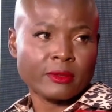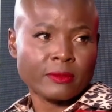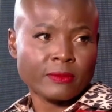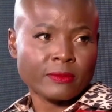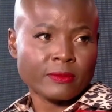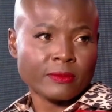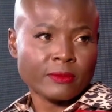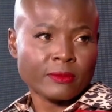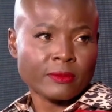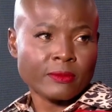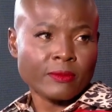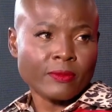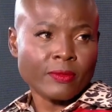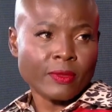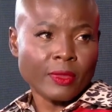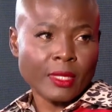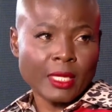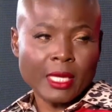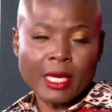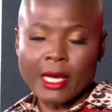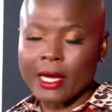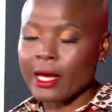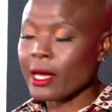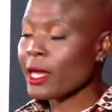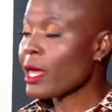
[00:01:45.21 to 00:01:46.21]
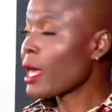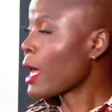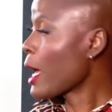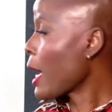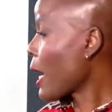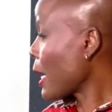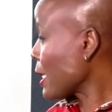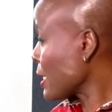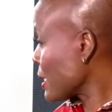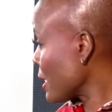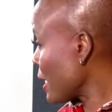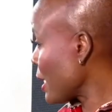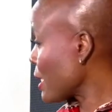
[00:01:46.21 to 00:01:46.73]

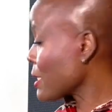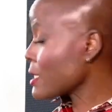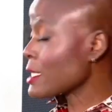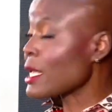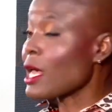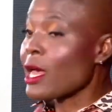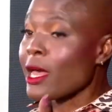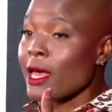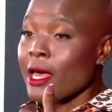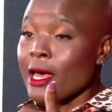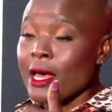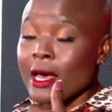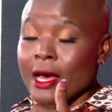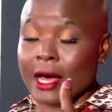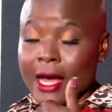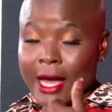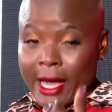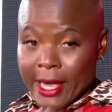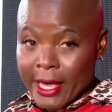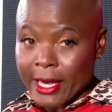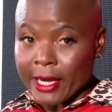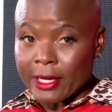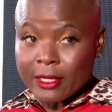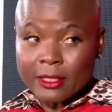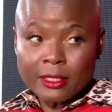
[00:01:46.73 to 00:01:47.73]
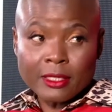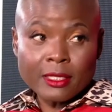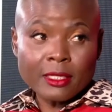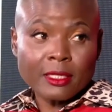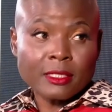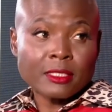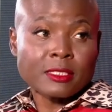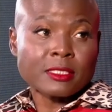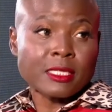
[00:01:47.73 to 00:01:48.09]
And yes, I agree.